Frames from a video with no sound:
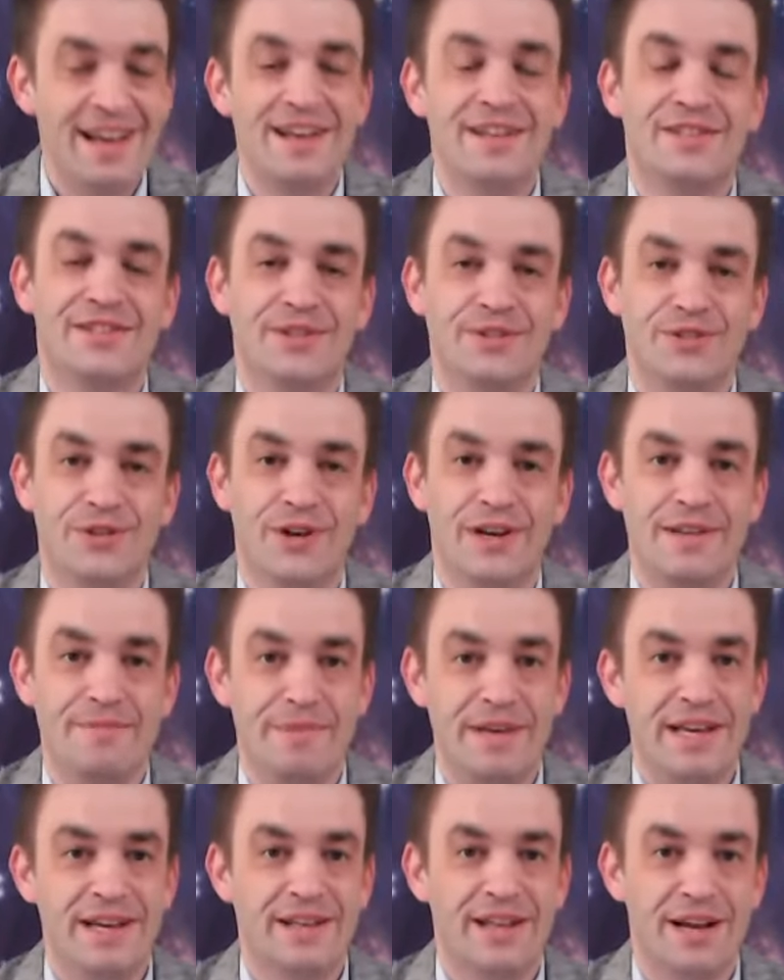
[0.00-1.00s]
So join
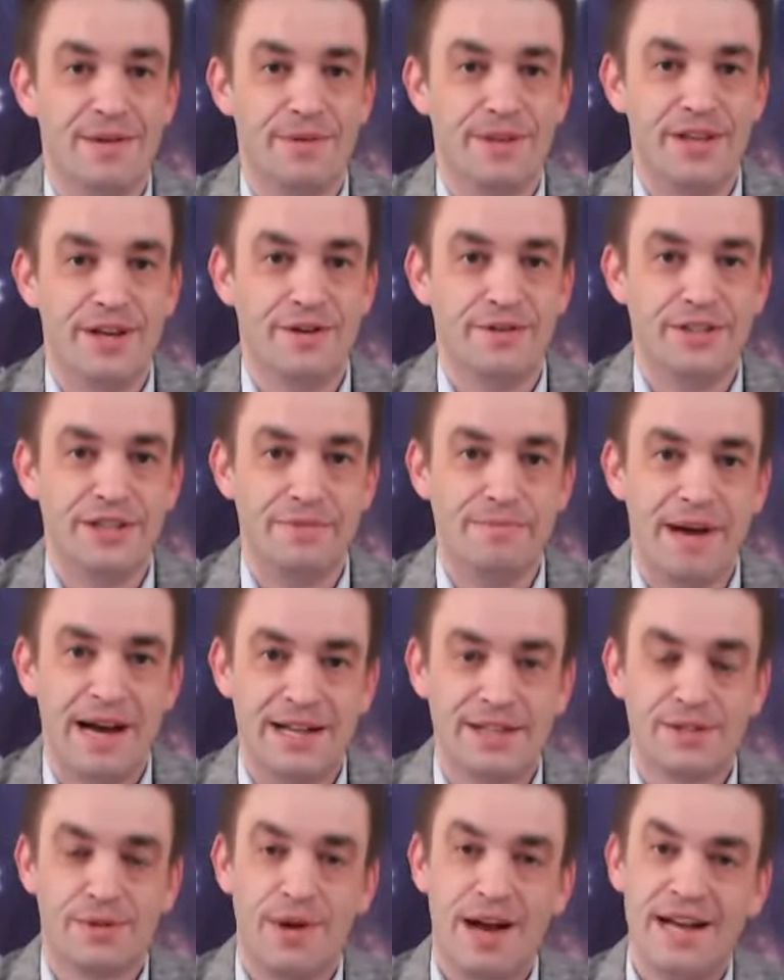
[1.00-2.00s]
me along with the OG
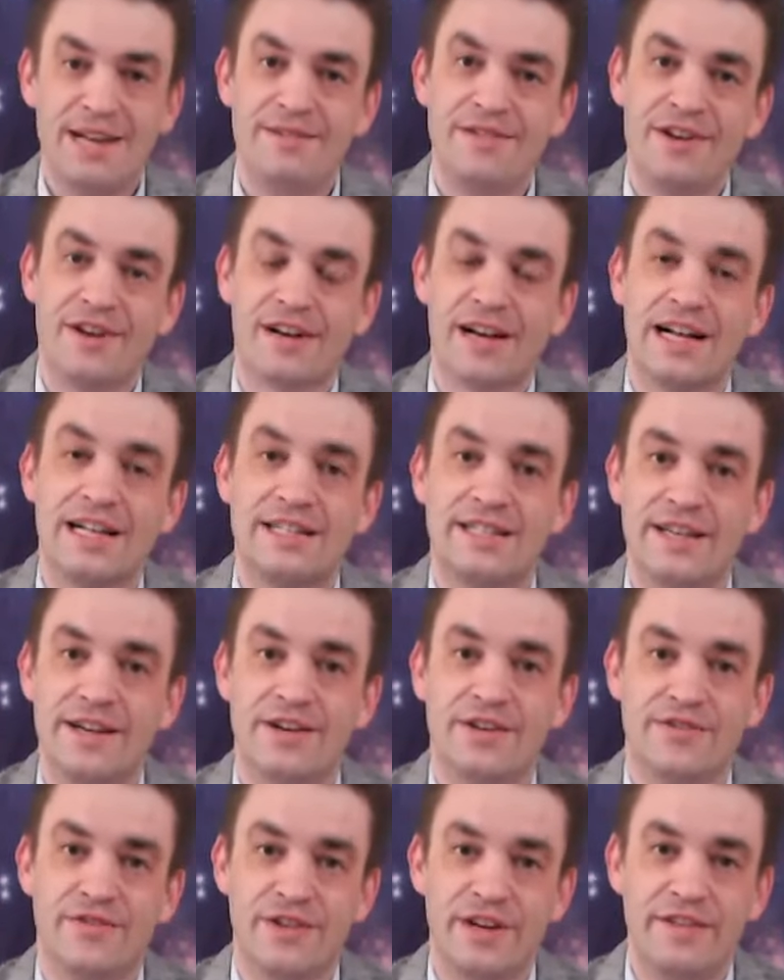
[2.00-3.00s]
Mod Squad, your
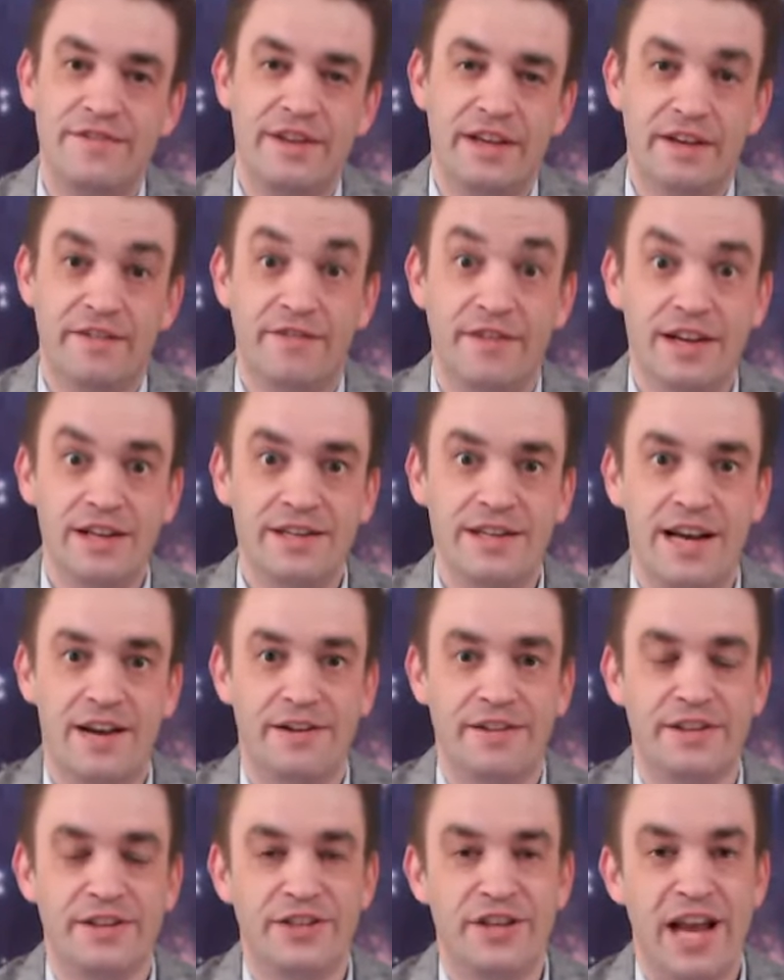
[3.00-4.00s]
concierge for an evening of fun
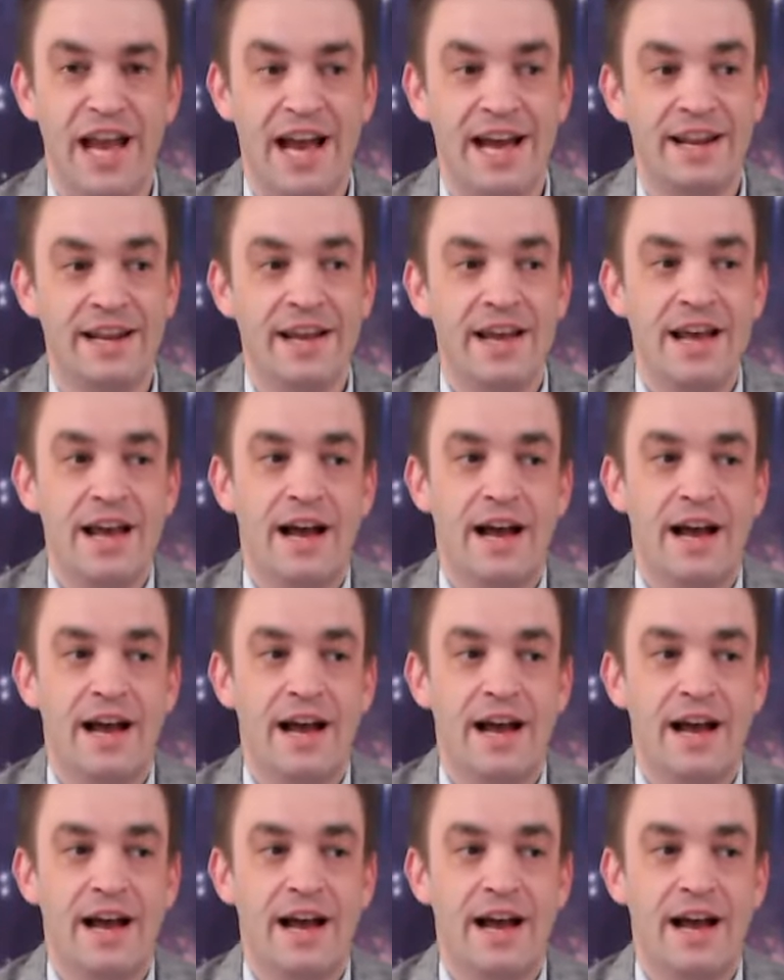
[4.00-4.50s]
down in the chat.